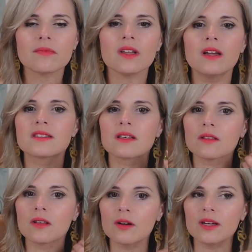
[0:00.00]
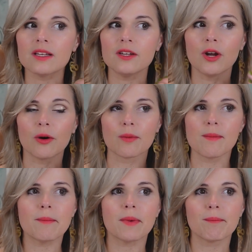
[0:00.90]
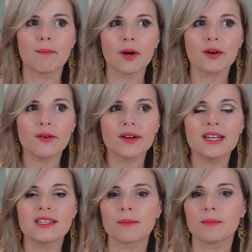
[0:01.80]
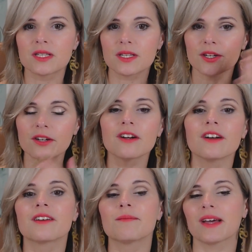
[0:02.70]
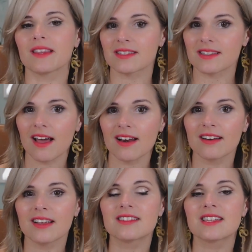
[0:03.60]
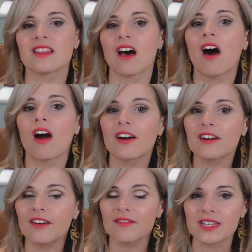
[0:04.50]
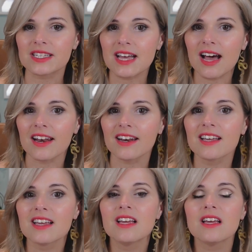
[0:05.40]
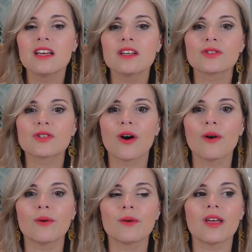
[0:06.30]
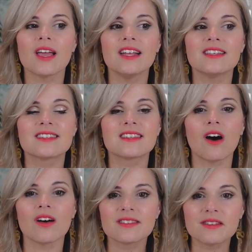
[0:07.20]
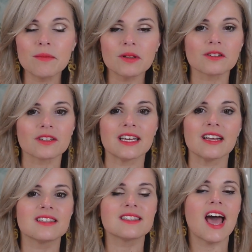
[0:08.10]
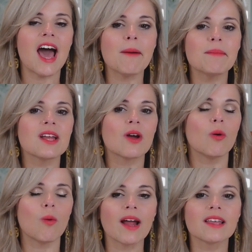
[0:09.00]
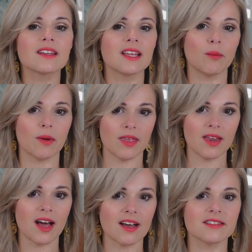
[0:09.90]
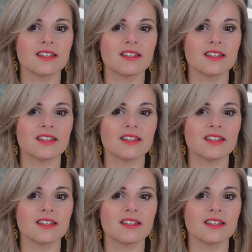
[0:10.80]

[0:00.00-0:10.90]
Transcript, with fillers: It's a little, you know, remember, Mercury is obscured by the sun, it's in the heart of the sun. So it's similarly, it's happening quietly within us.